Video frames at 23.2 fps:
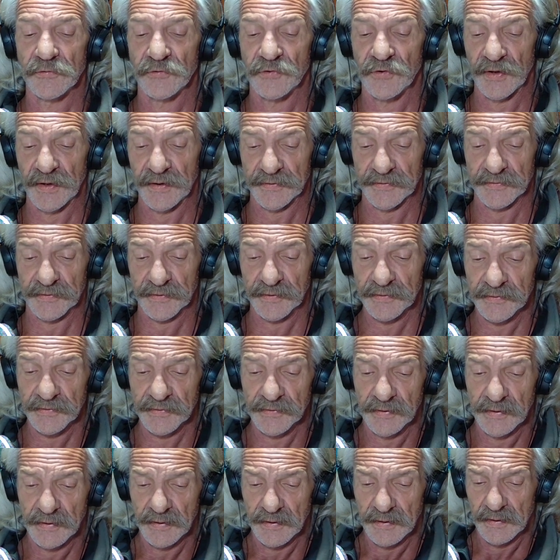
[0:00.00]
Jesus,
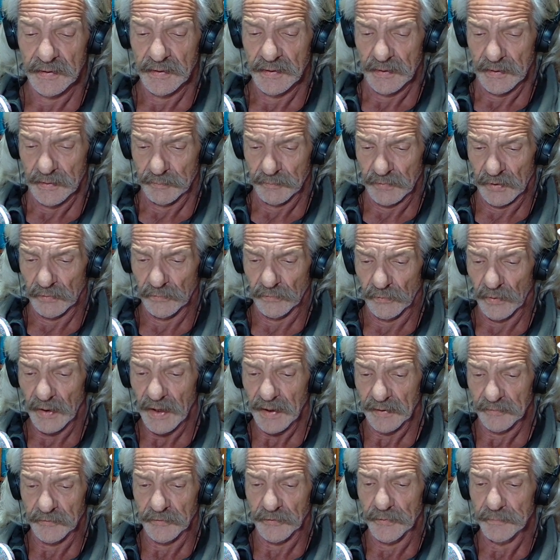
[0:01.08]
but
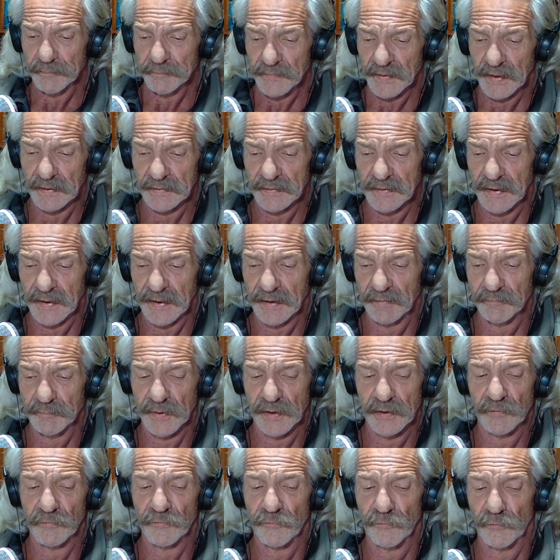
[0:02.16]
rather that they have
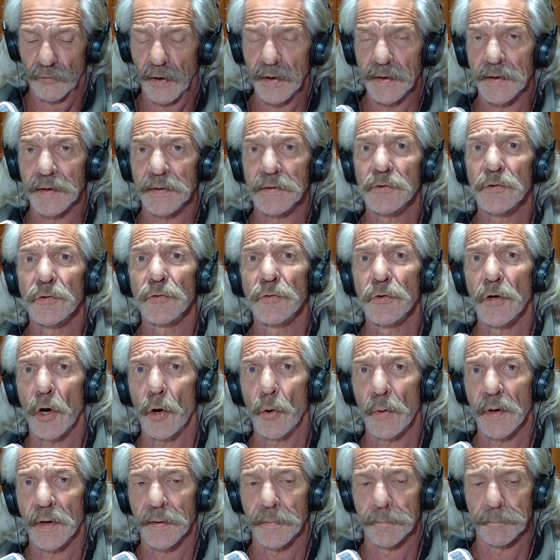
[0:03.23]
been afraid to
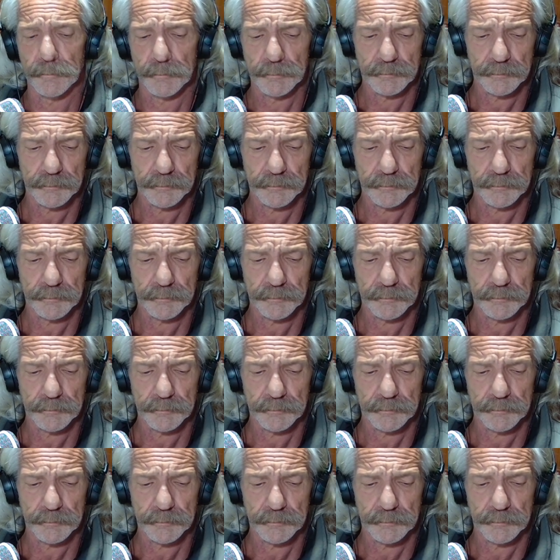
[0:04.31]
know him.